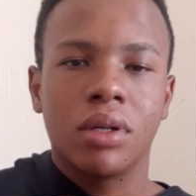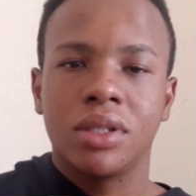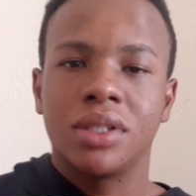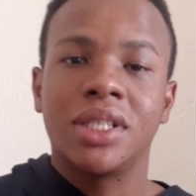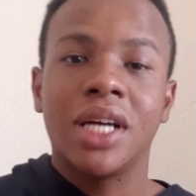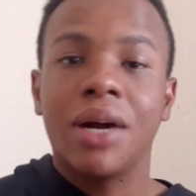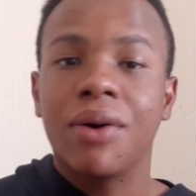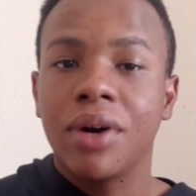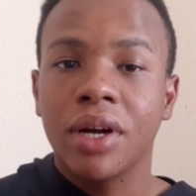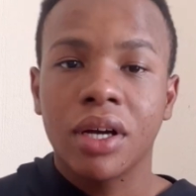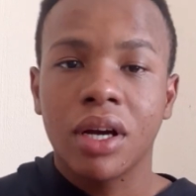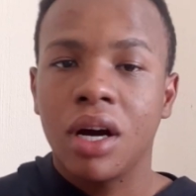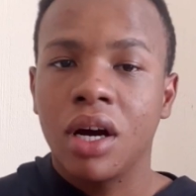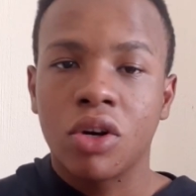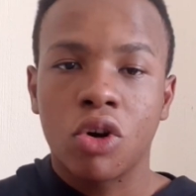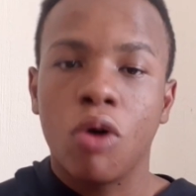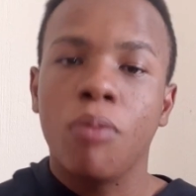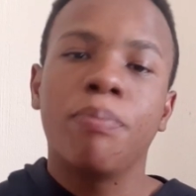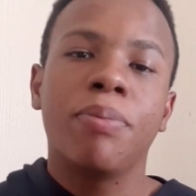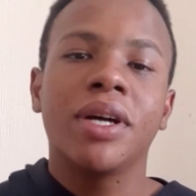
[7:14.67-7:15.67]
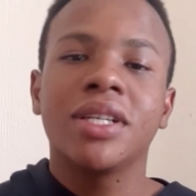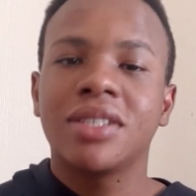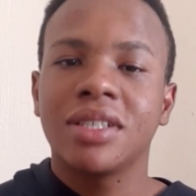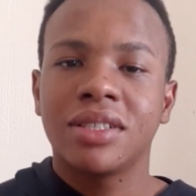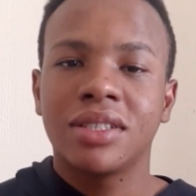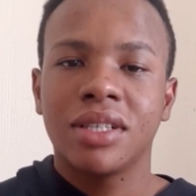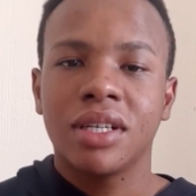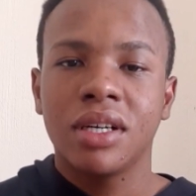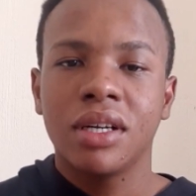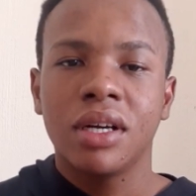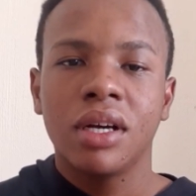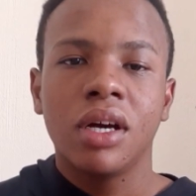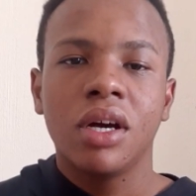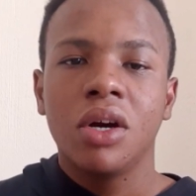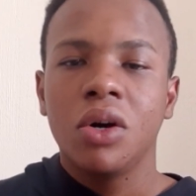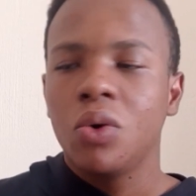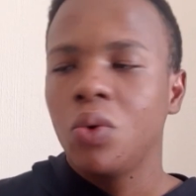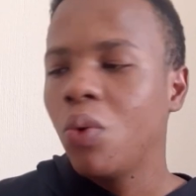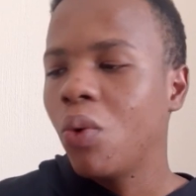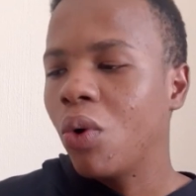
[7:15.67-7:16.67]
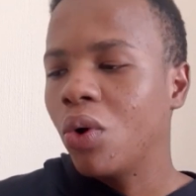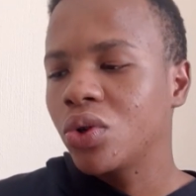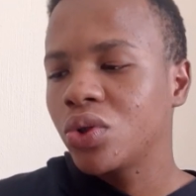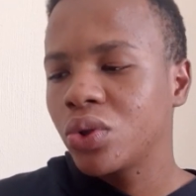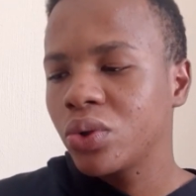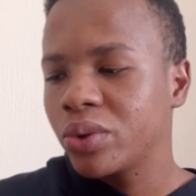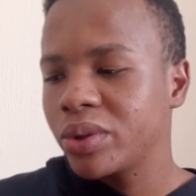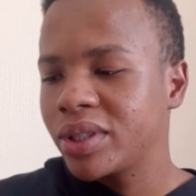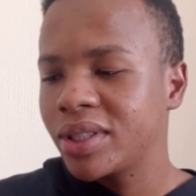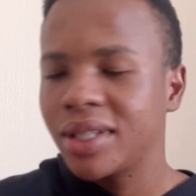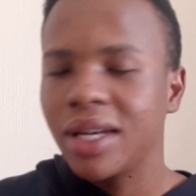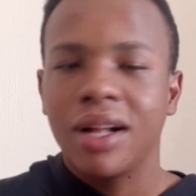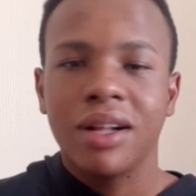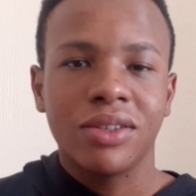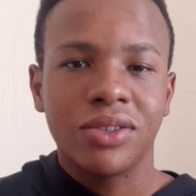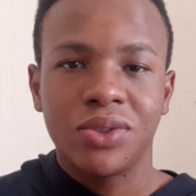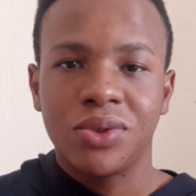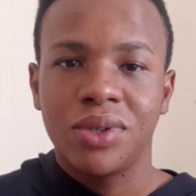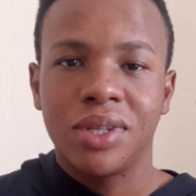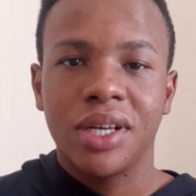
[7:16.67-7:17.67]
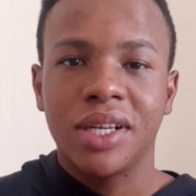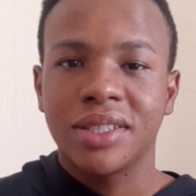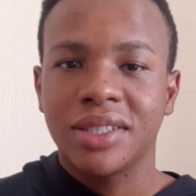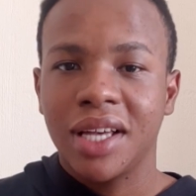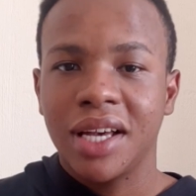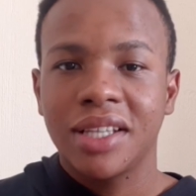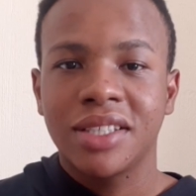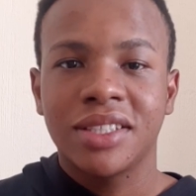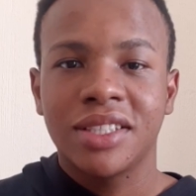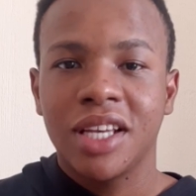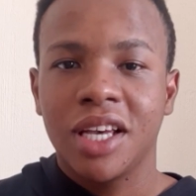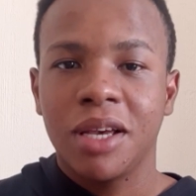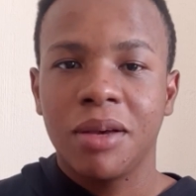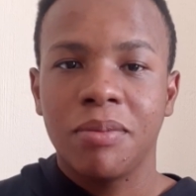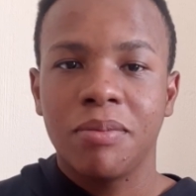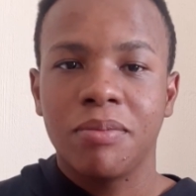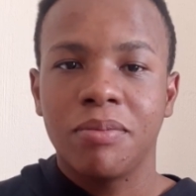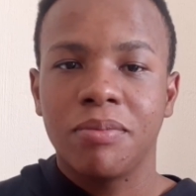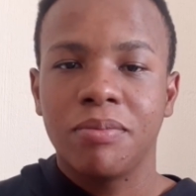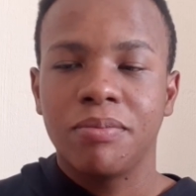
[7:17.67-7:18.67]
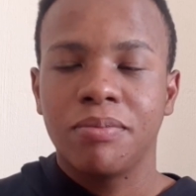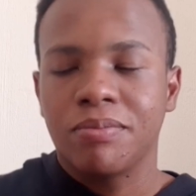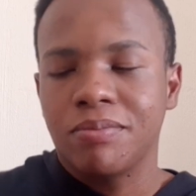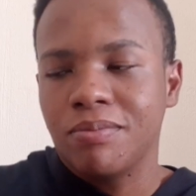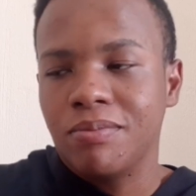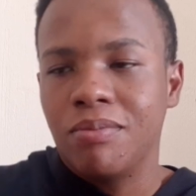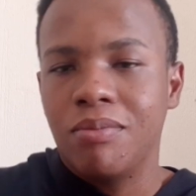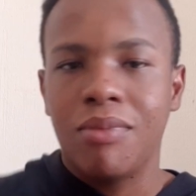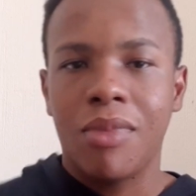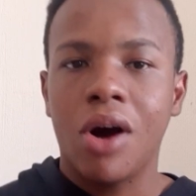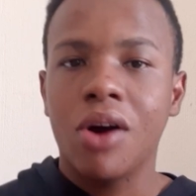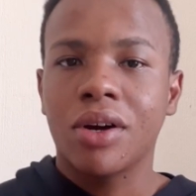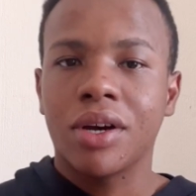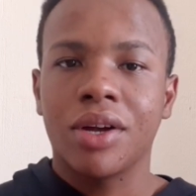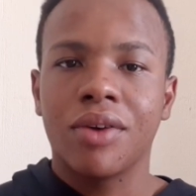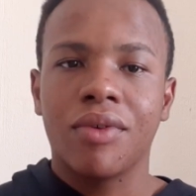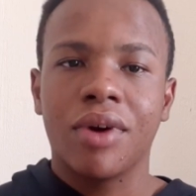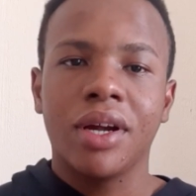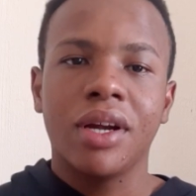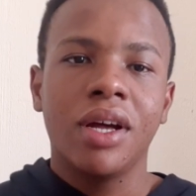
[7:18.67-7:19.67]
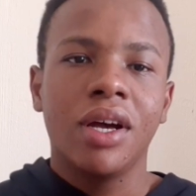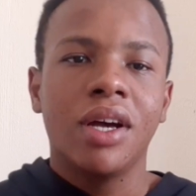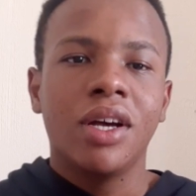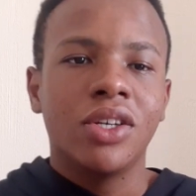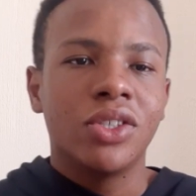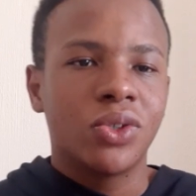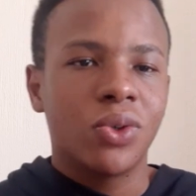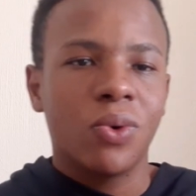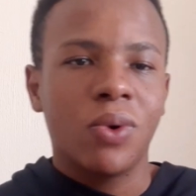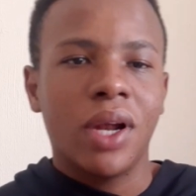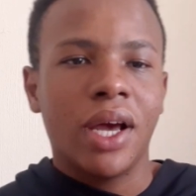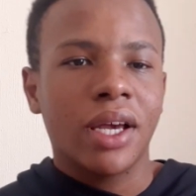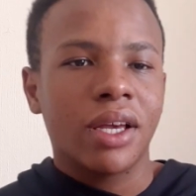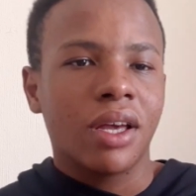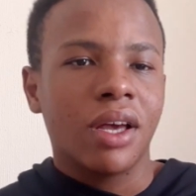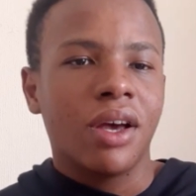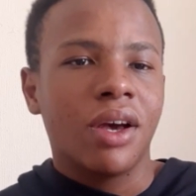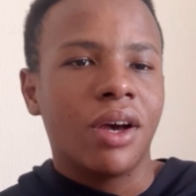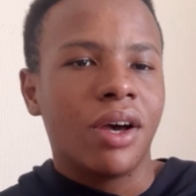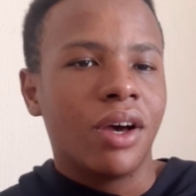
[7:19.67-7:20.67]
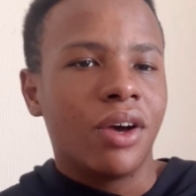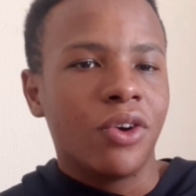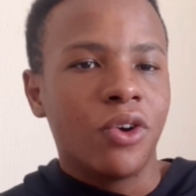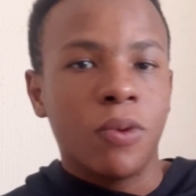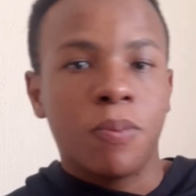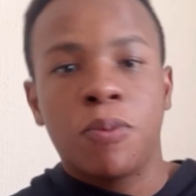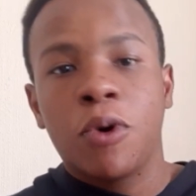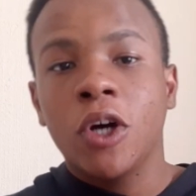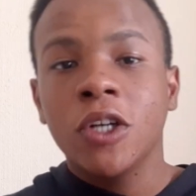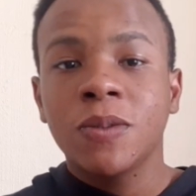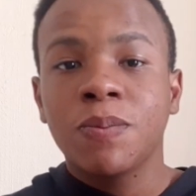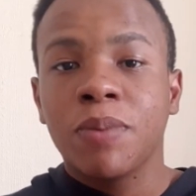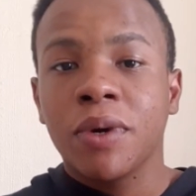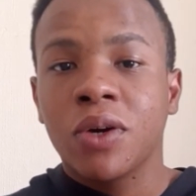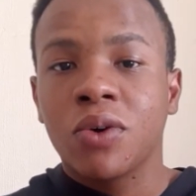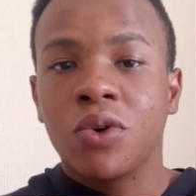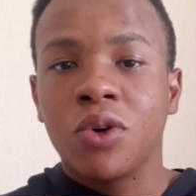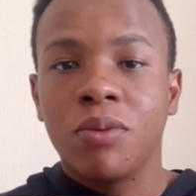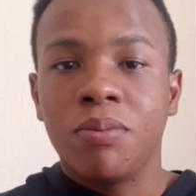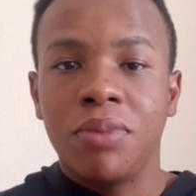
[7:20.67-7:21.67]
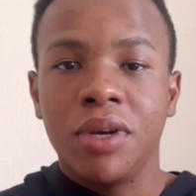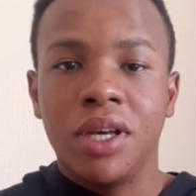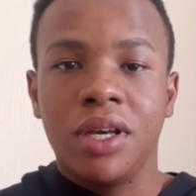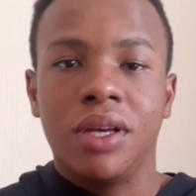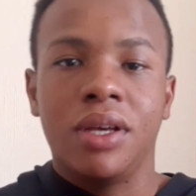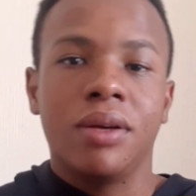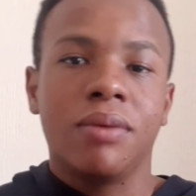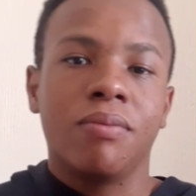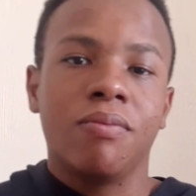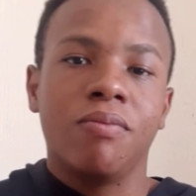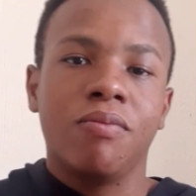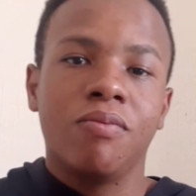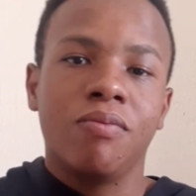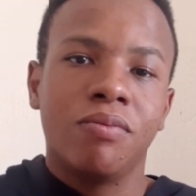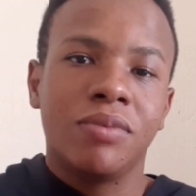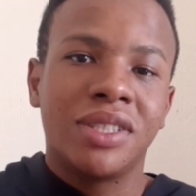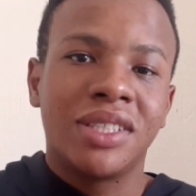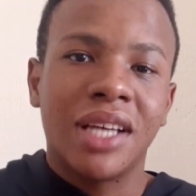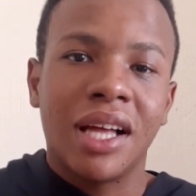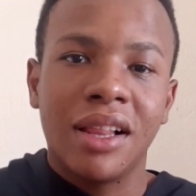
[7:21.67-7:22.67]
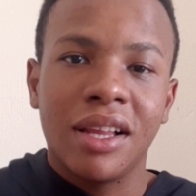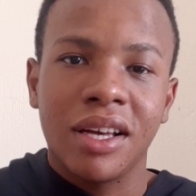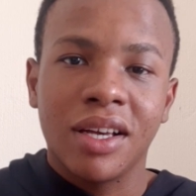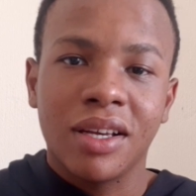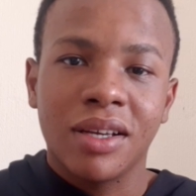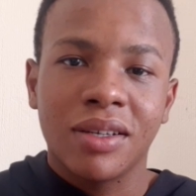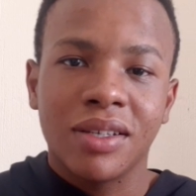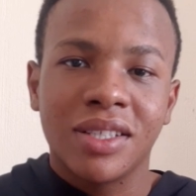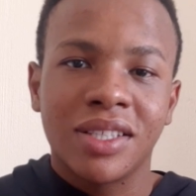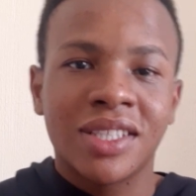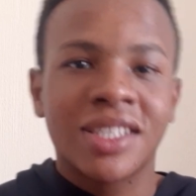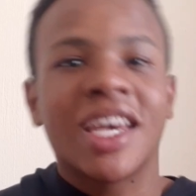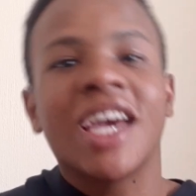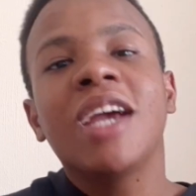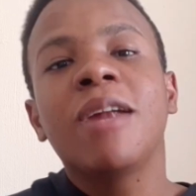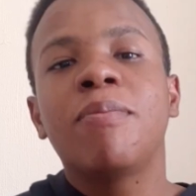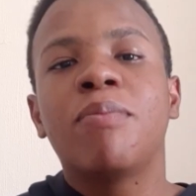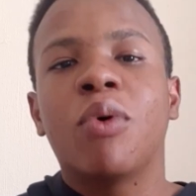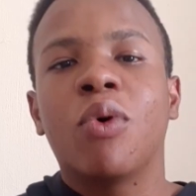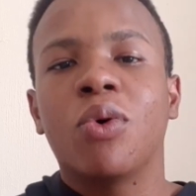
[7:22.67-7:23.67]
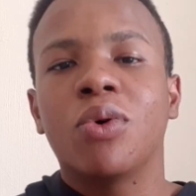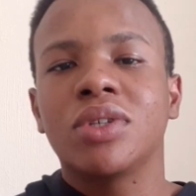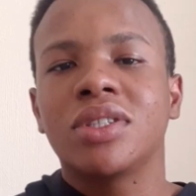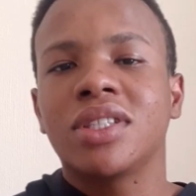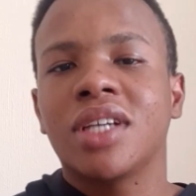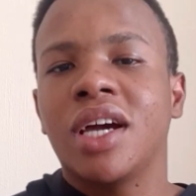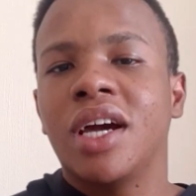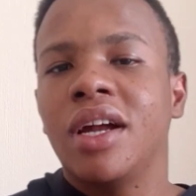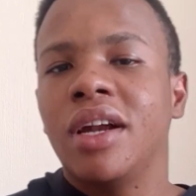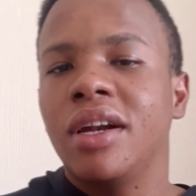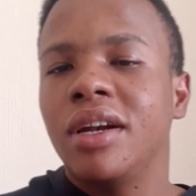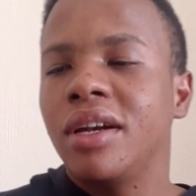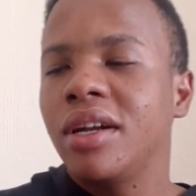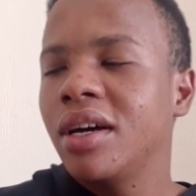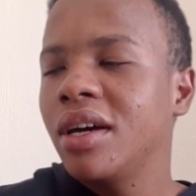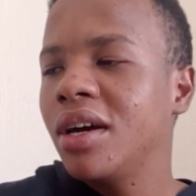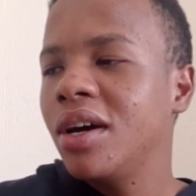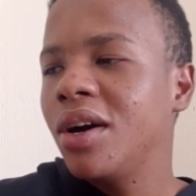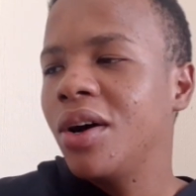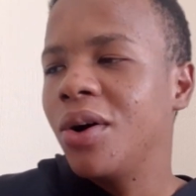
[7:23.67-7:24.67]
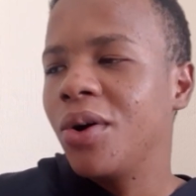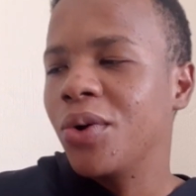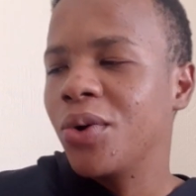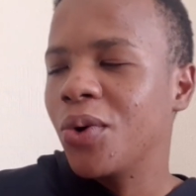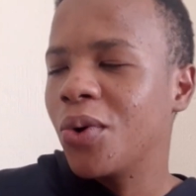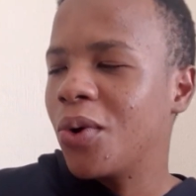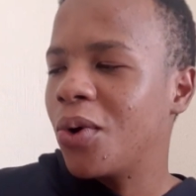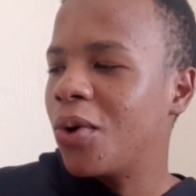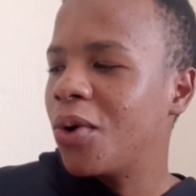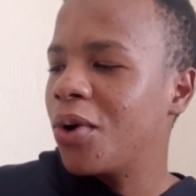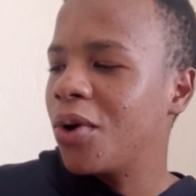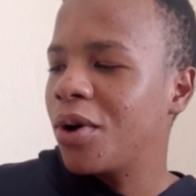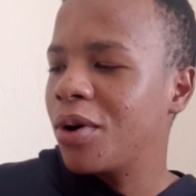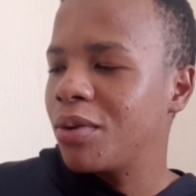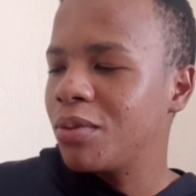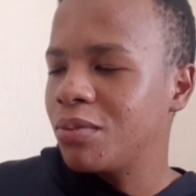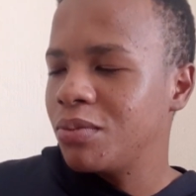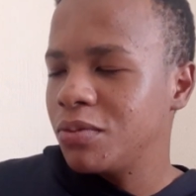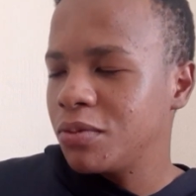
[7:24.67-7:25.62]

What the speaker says: direct competitor who also sells to the exact same market, right? So like, your prospect could be selling skateboards, and your